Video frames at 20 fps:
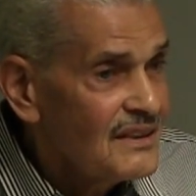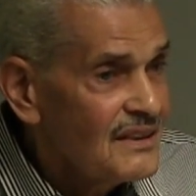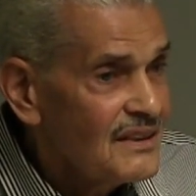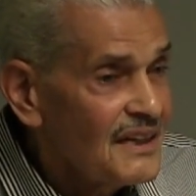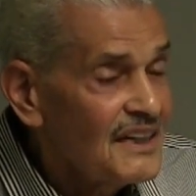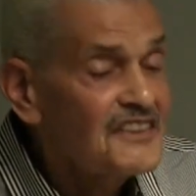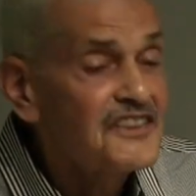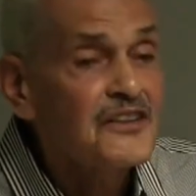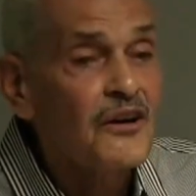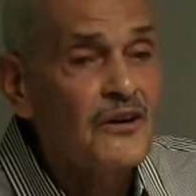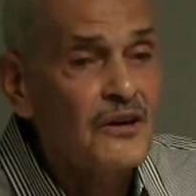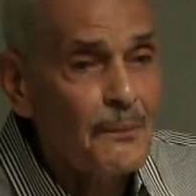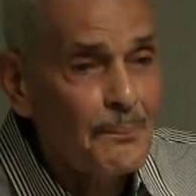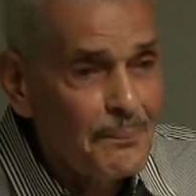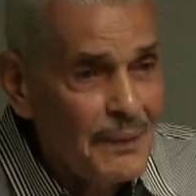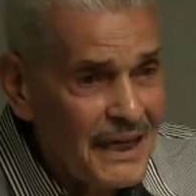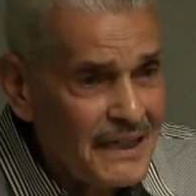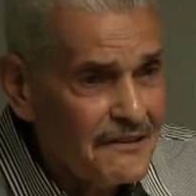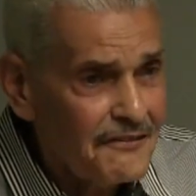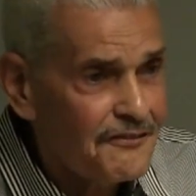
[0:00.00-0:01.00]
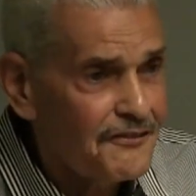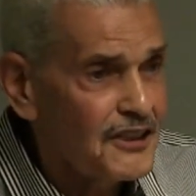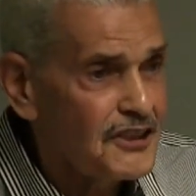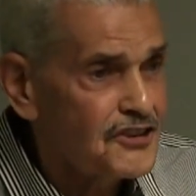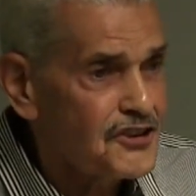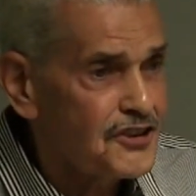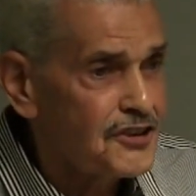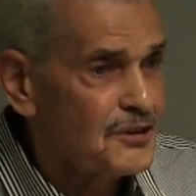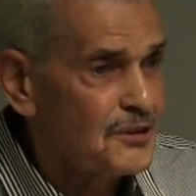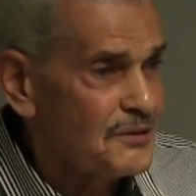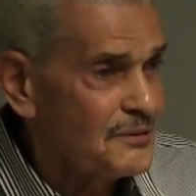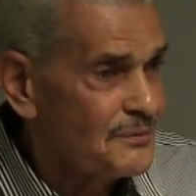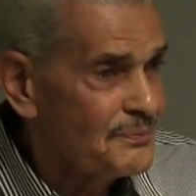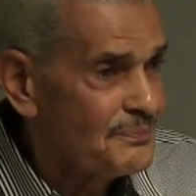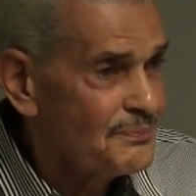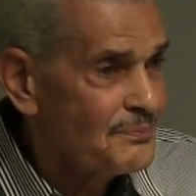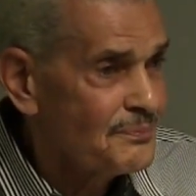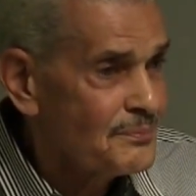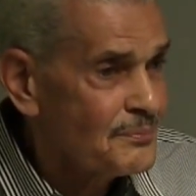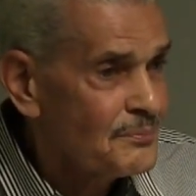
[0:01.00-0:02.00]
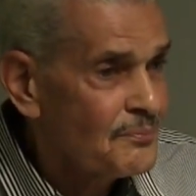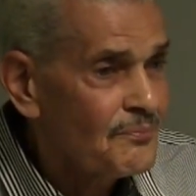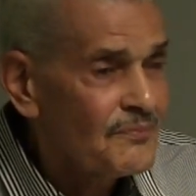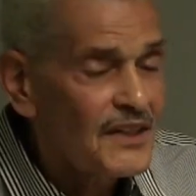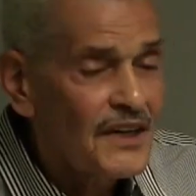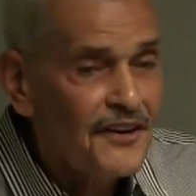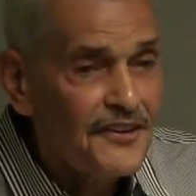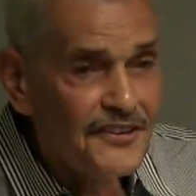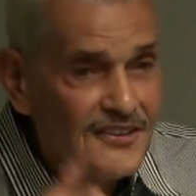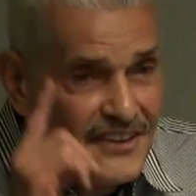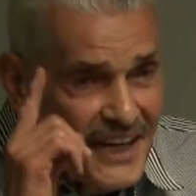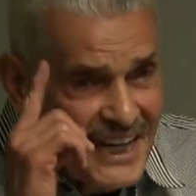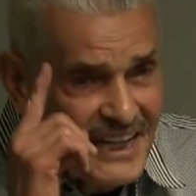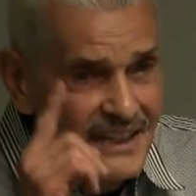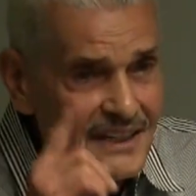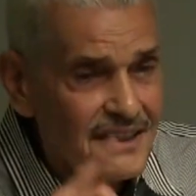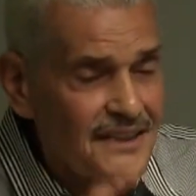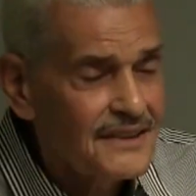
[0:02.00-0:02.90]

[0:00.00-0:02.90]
It's going to benefit you. Think.